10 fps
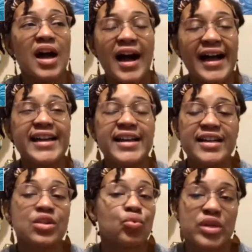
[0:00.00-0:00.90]
I
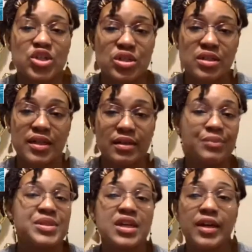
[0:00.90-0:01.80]
had originally,
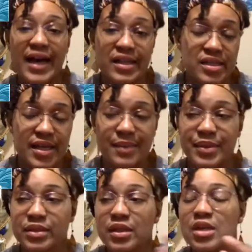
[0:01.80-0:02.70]
let me tell you how this
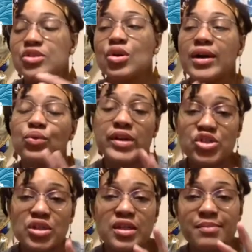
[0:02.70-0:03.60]
happened. So I
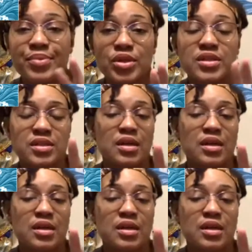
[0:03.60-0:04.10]
originally booked